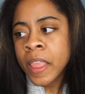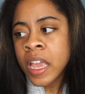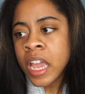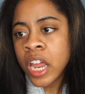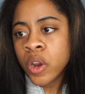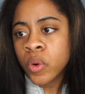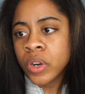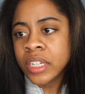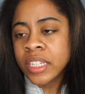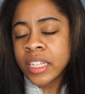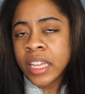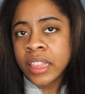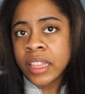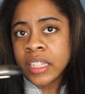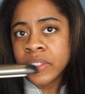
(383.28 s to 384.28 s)
in order to
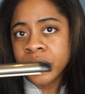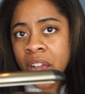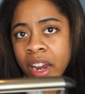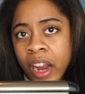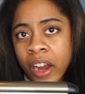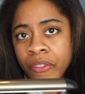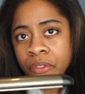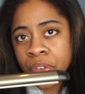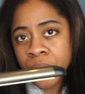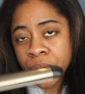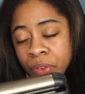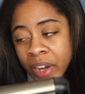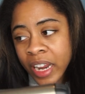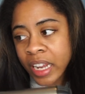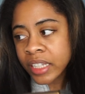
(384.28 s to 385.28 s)
get this flat iron for
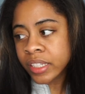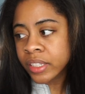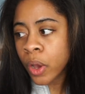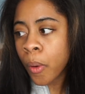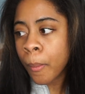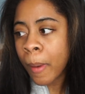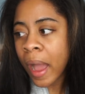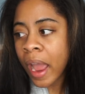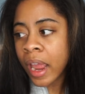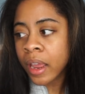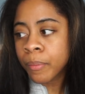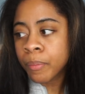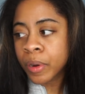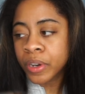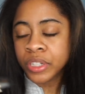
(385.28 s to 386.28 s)
free. So
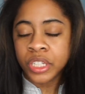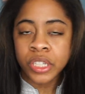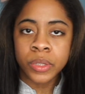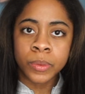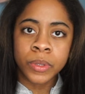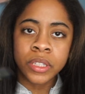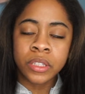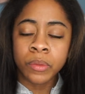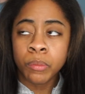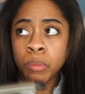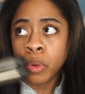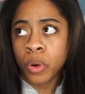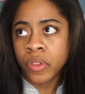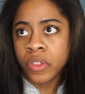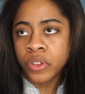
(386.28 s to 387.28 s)
my purchase was
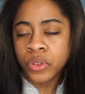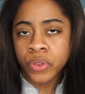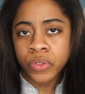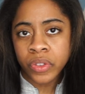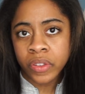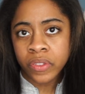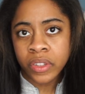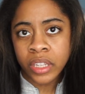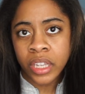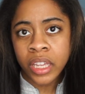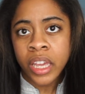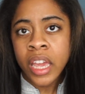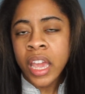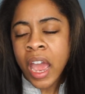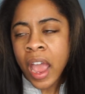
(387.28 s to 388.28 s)
more than $250.
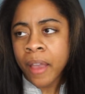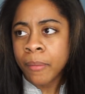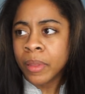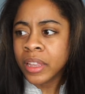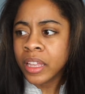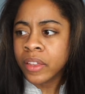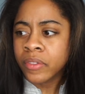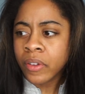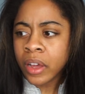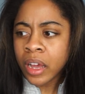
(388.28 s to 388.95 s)
I believe